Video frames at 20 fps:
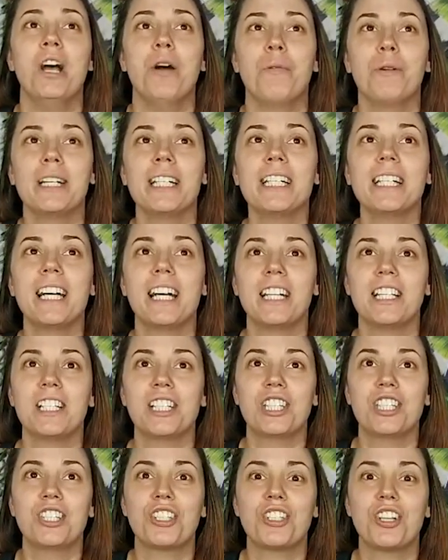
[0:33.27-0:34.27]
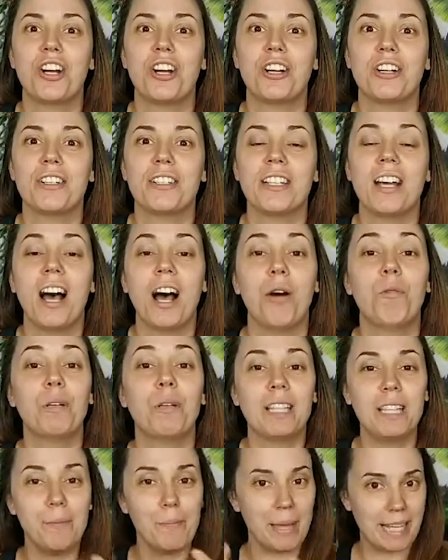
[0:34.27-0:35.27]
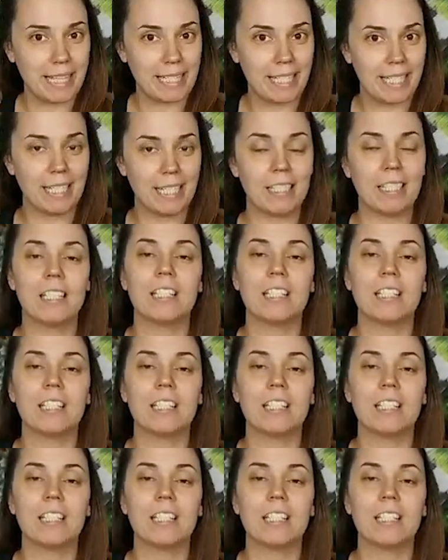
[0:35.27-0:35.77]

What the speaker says: kind of start with the basics.